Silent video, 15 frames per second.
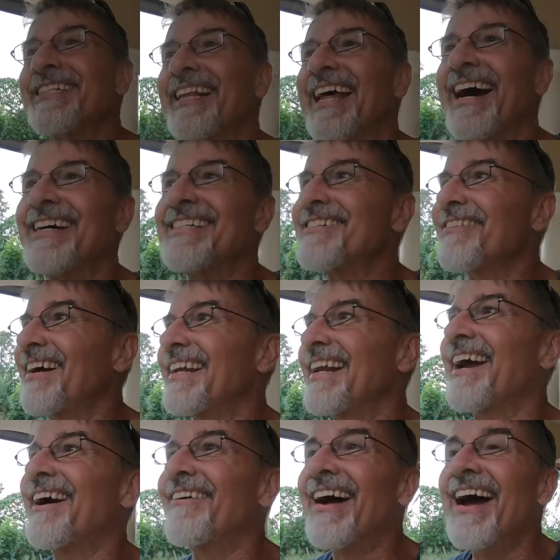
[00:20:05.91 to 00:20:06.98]
the house right
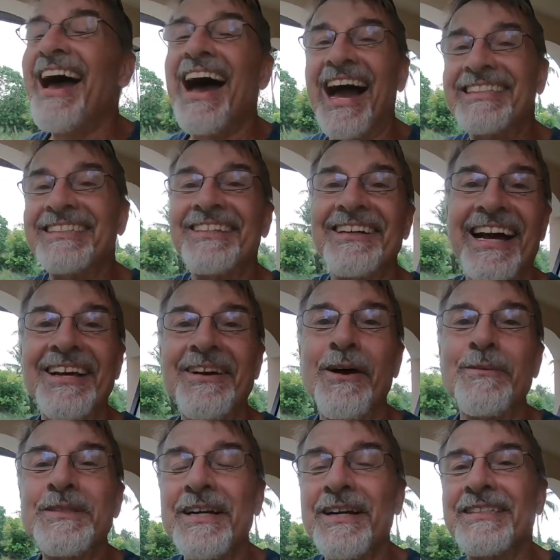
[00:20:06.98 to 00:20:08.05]
now. I still got to go
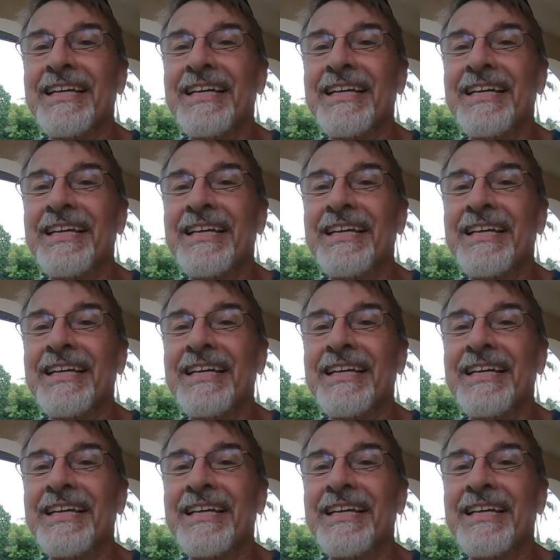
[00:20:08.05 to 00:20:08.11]
upstairs.